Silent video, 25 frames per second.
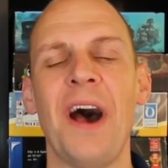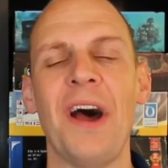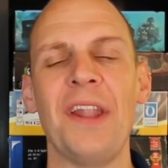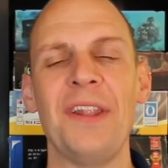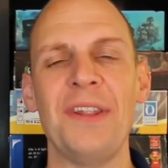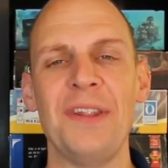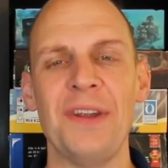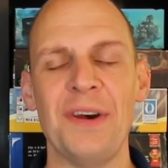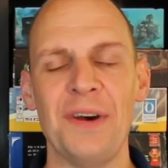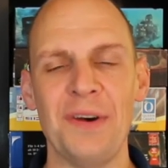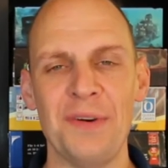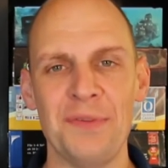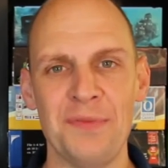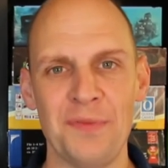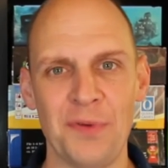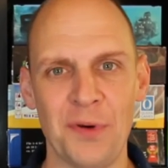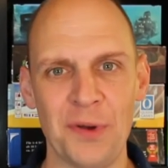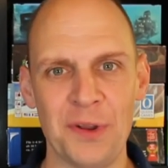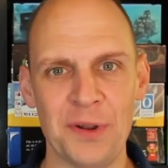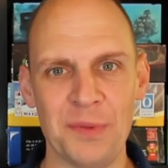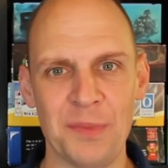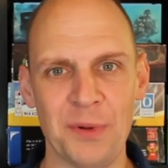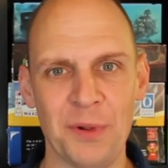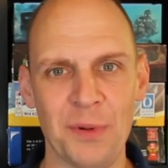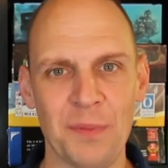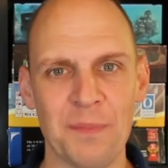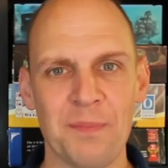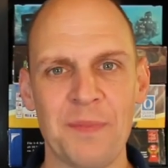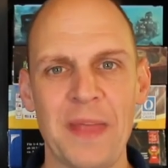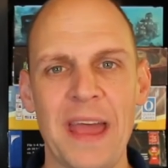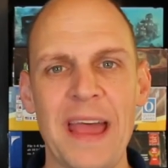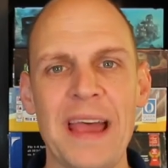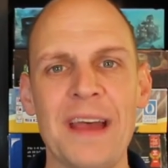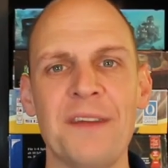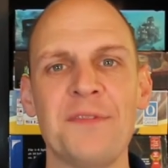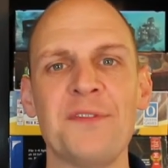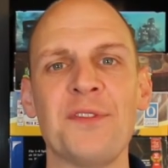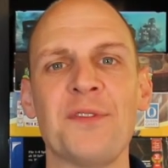unavoidable.
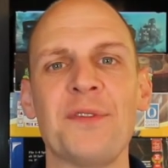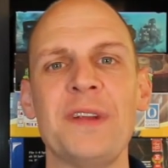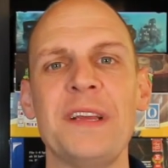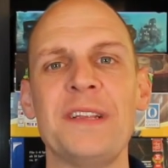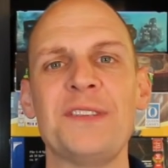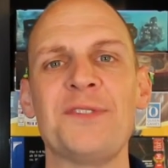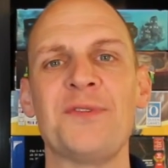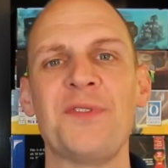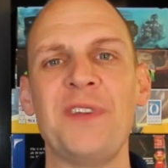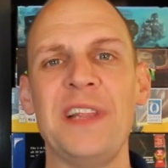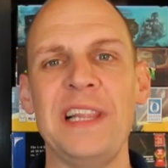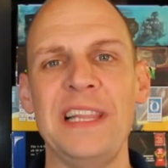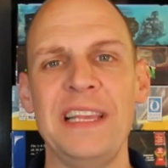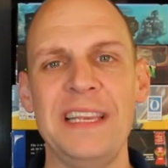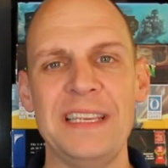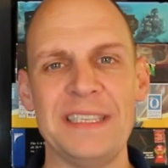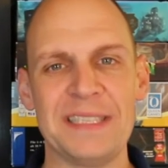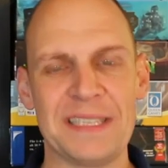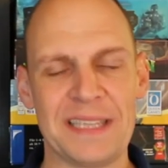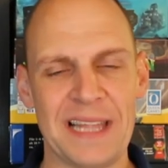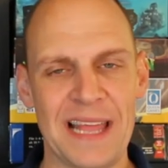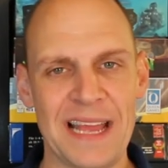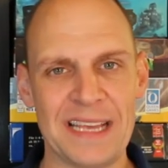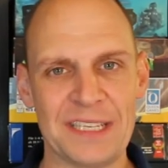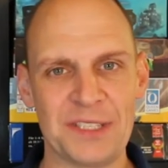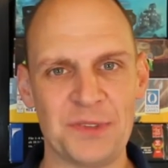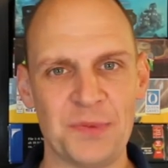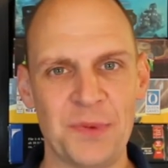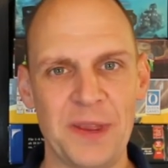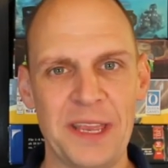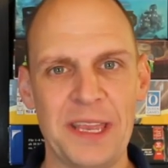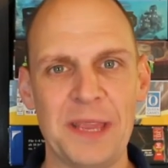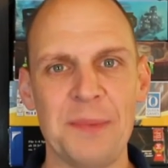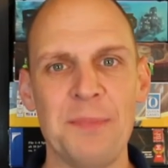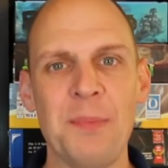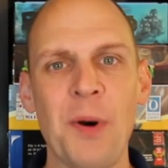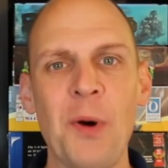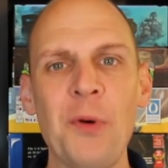After its release last
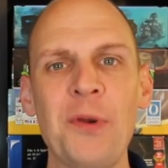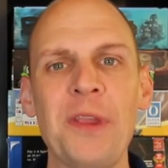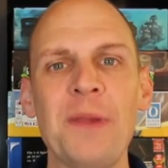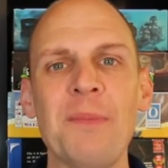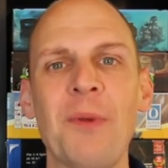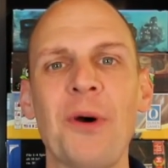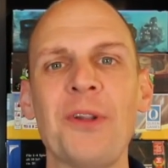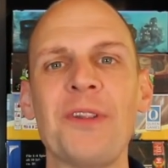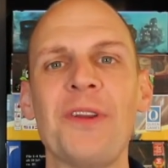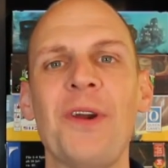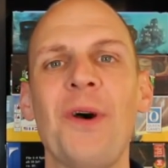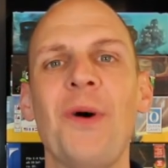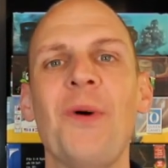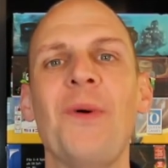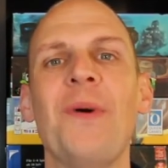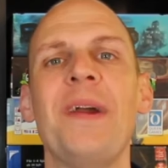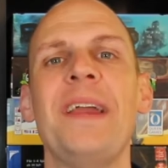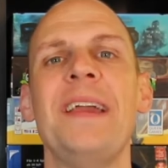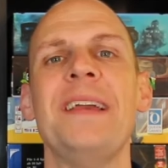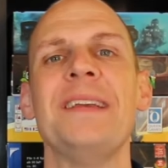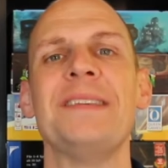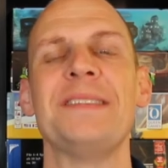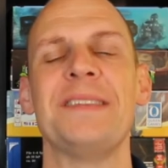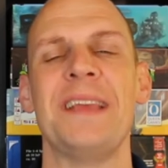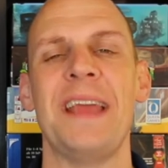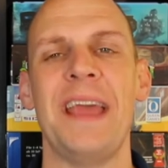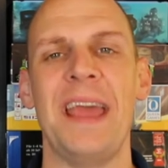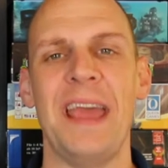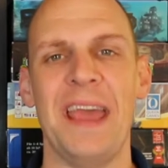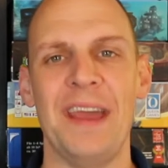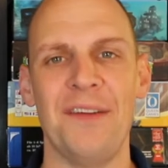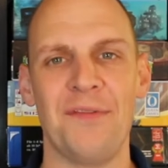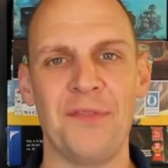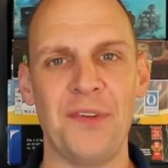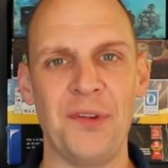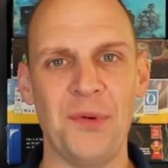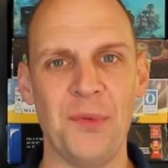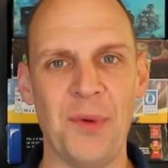week, Pokemon Go is
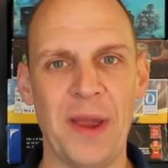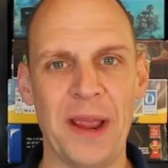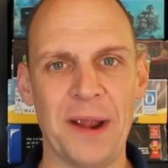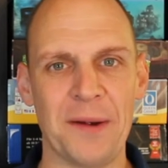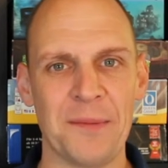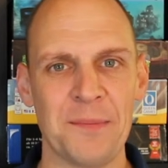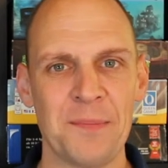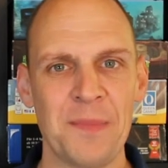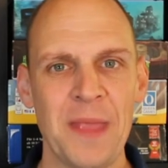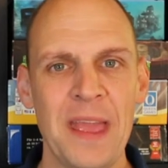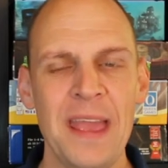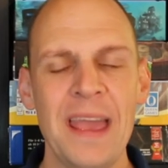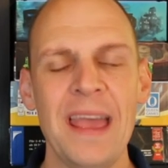everywhere.